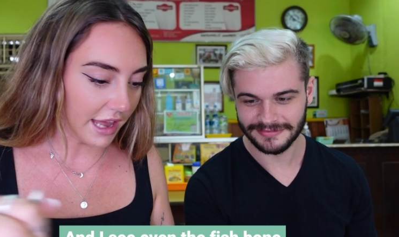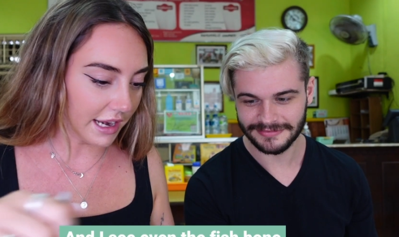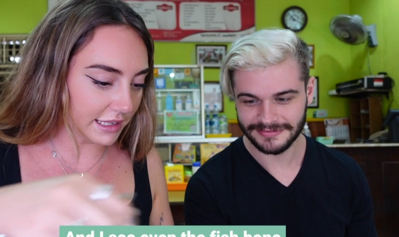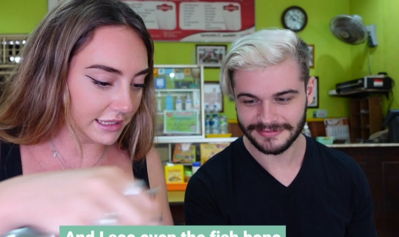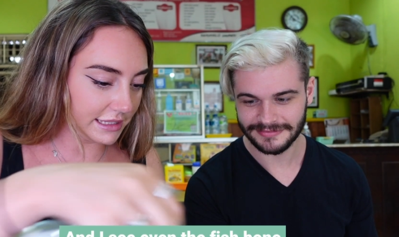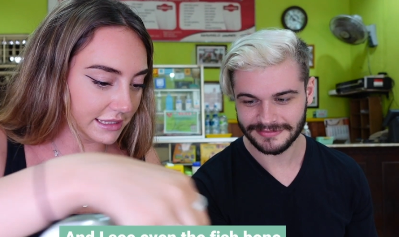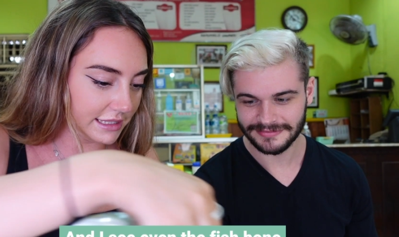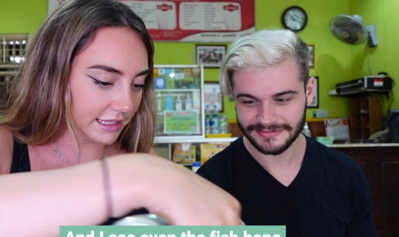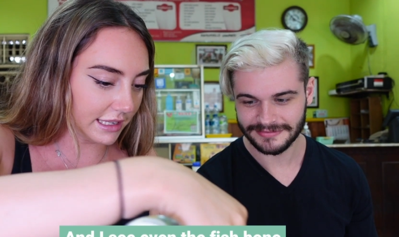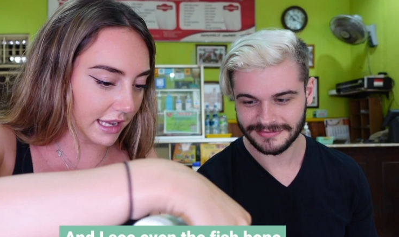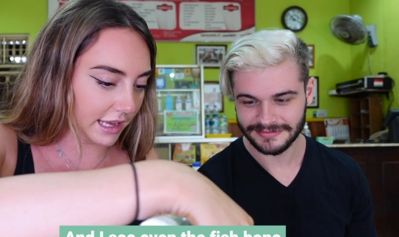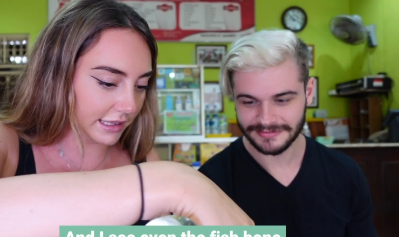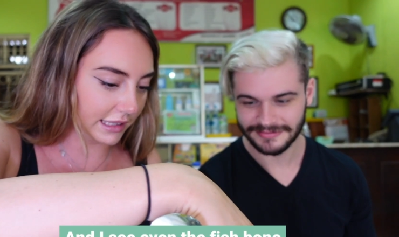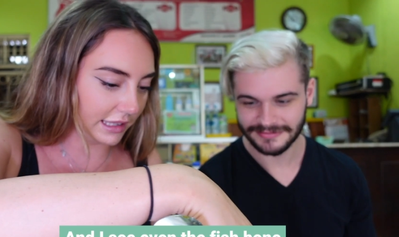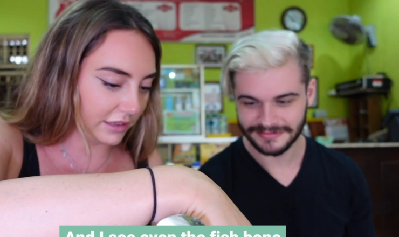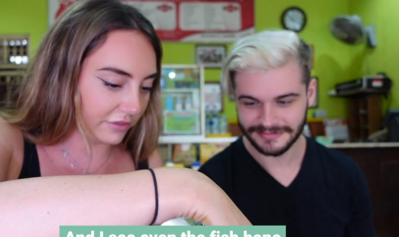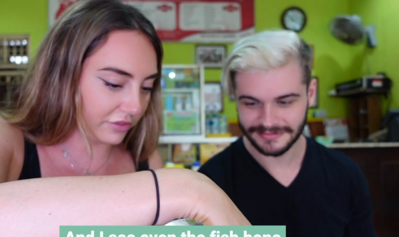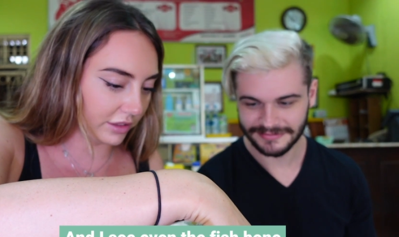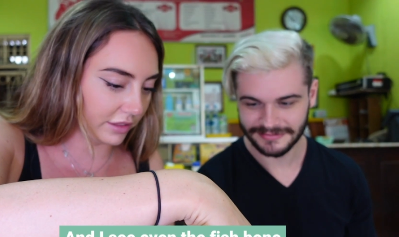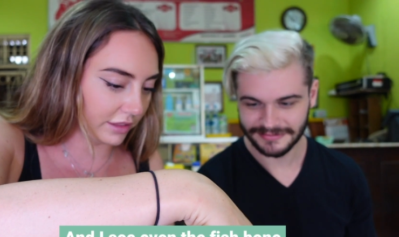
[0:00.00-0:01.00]
Speaker 1: And I see like
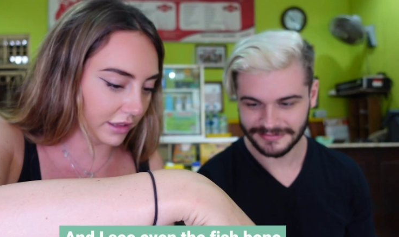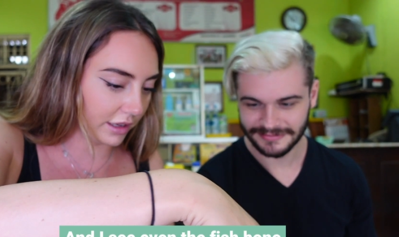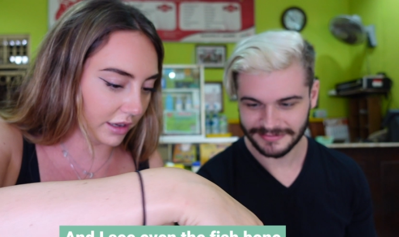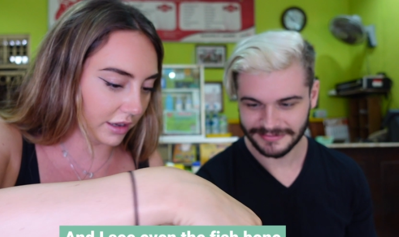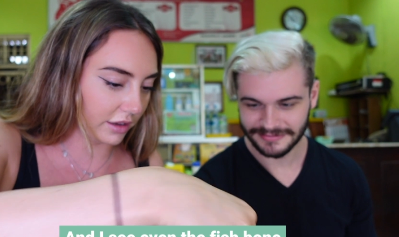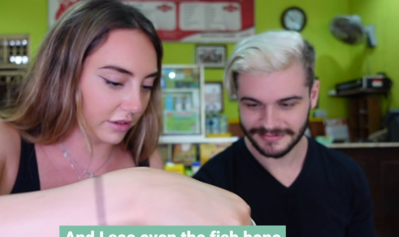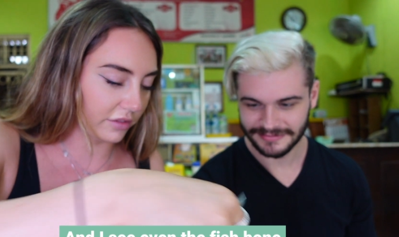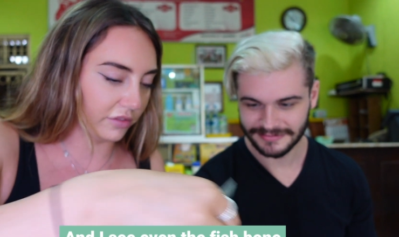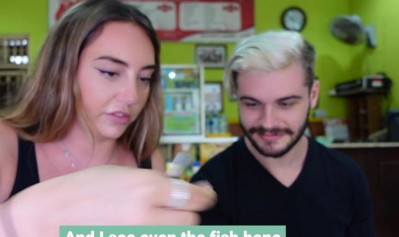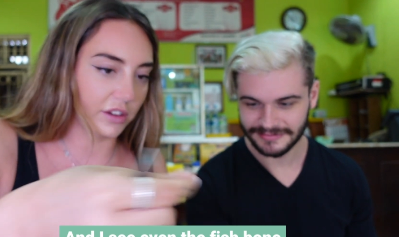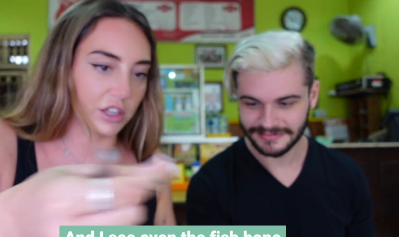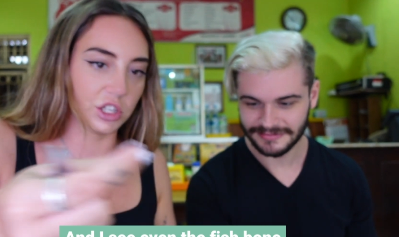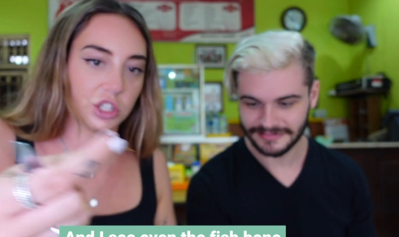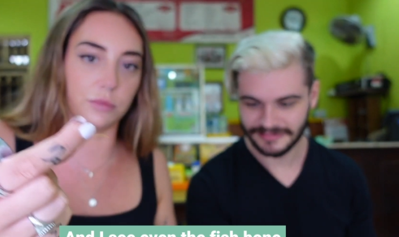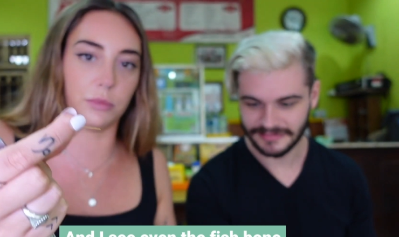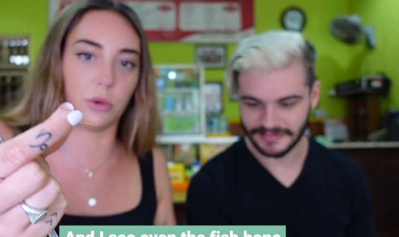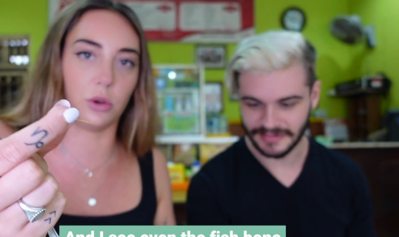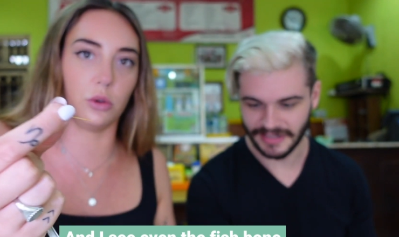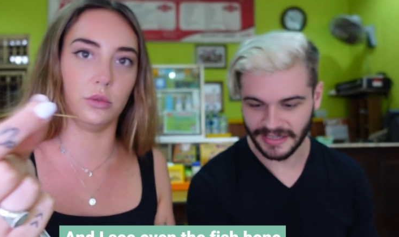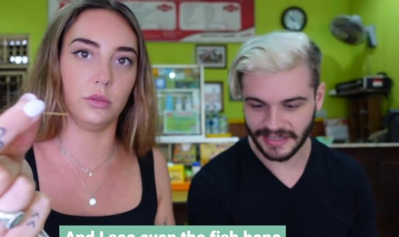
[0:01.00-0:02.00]
even the fish
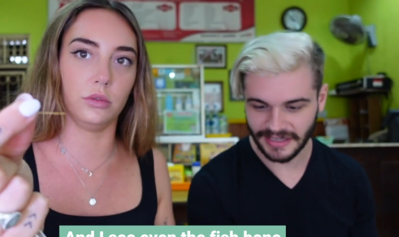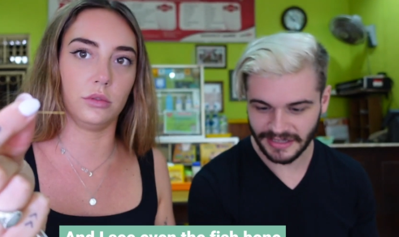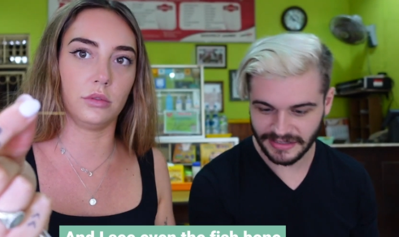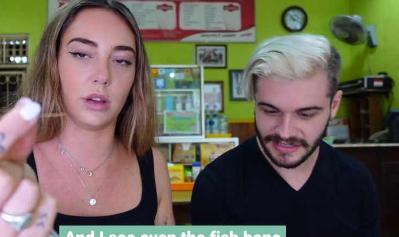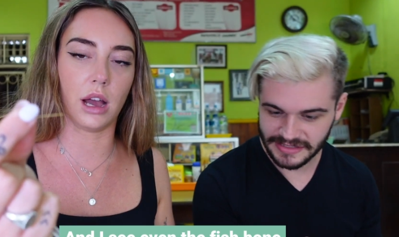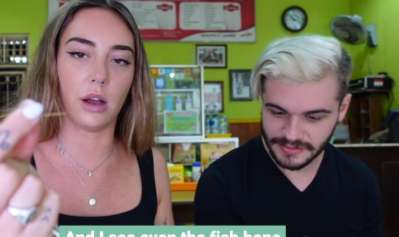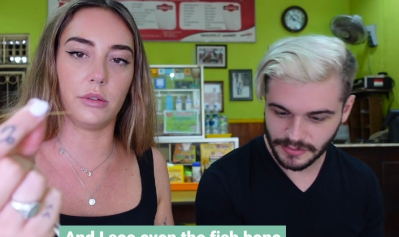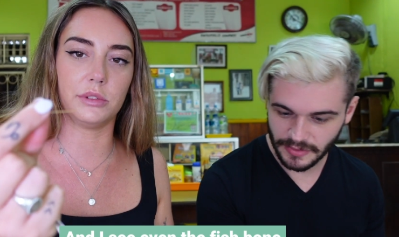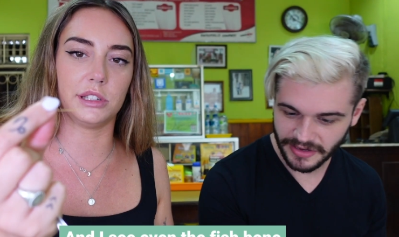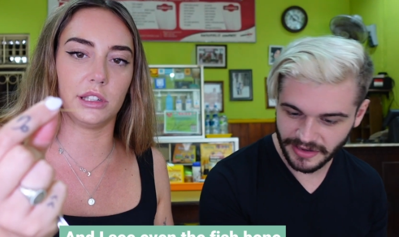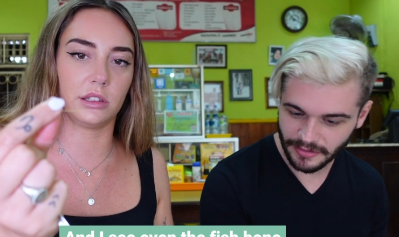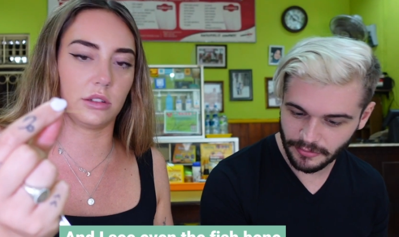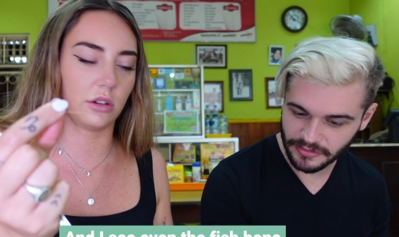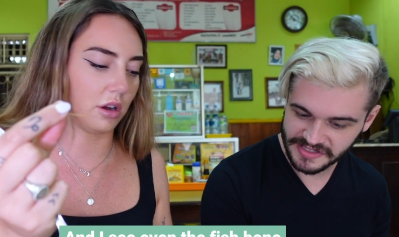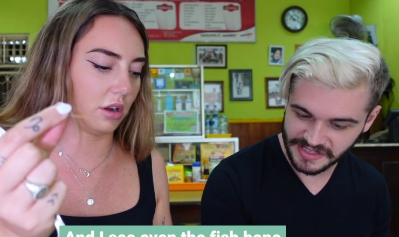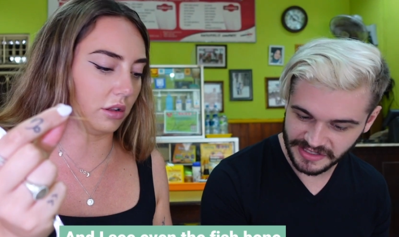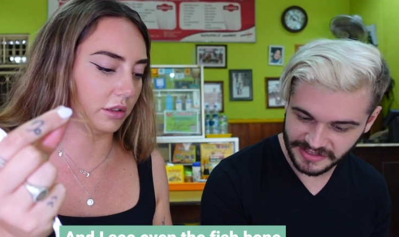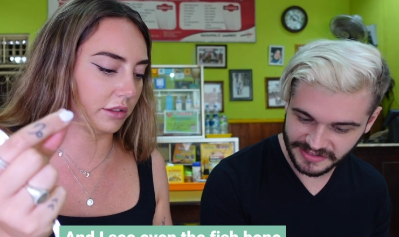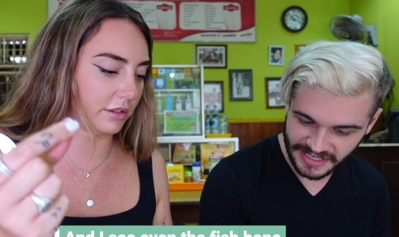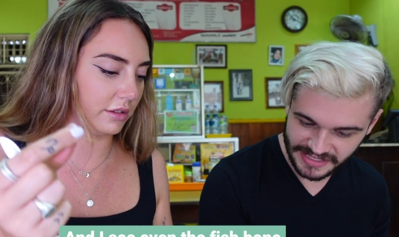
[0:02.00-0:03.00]
bone. Yeah, yeah, that's why I was
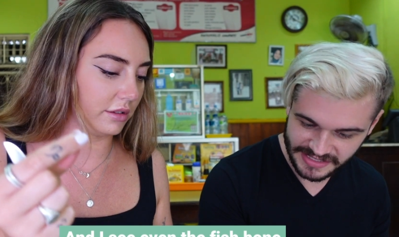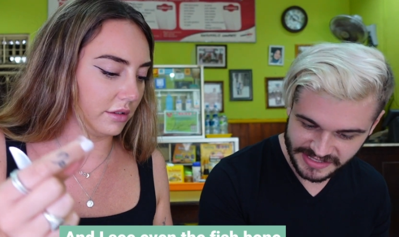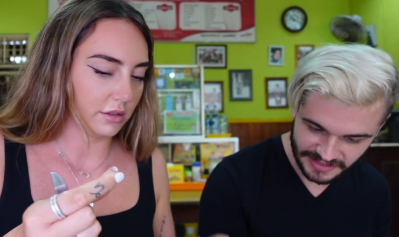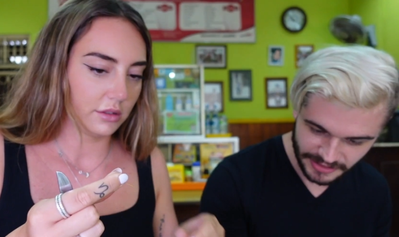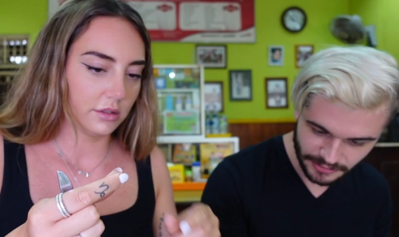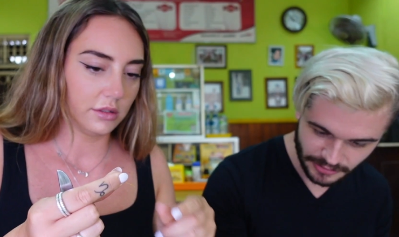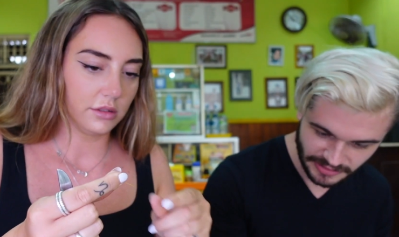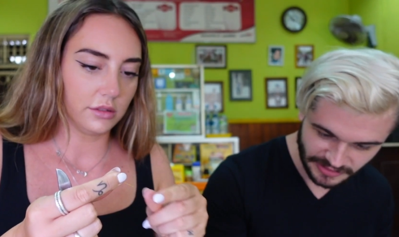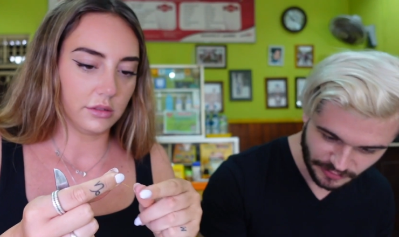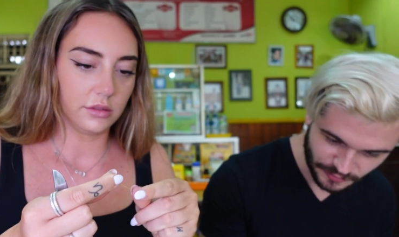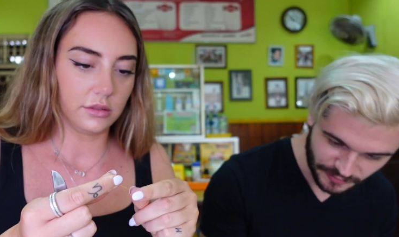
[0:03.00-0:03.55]
like, that's literally